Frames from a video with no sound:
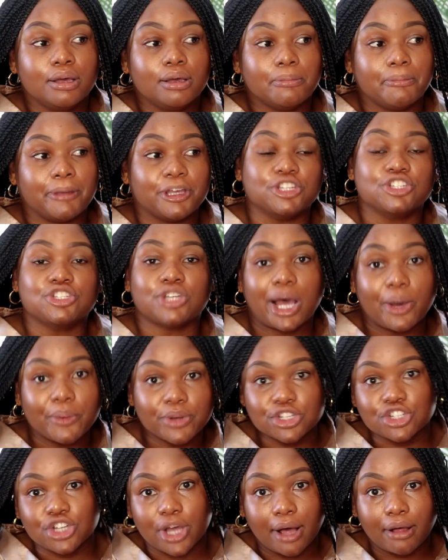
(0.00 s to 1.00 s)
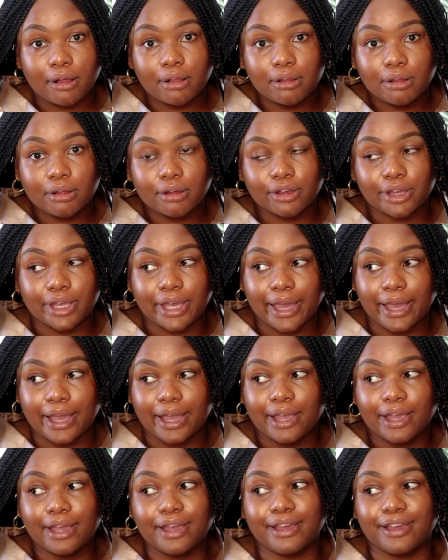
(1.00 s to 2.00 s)
my shower gel,
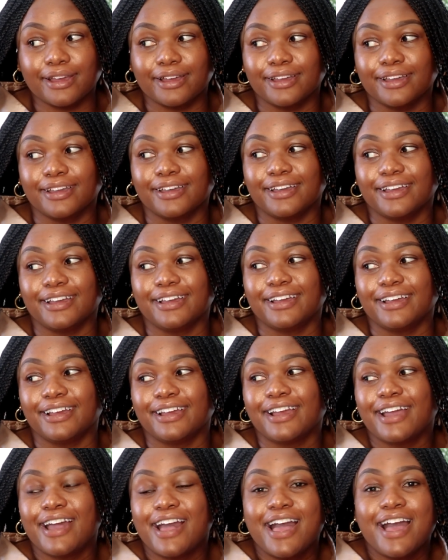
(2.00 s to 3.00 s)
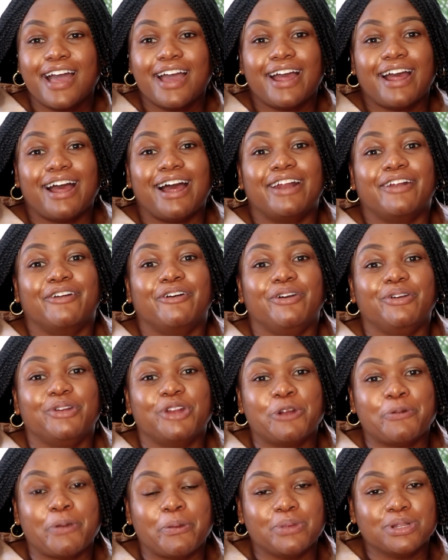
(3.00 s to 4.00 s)
okay? And I
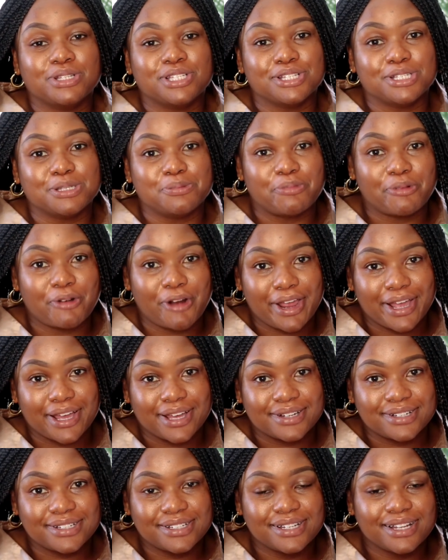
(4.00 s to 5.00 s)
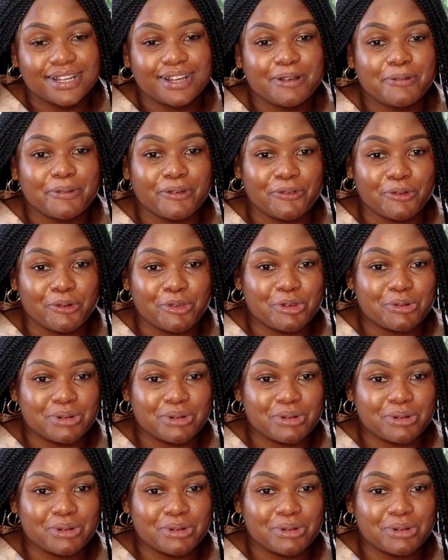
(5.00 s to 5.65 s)
only remembered to spray it before the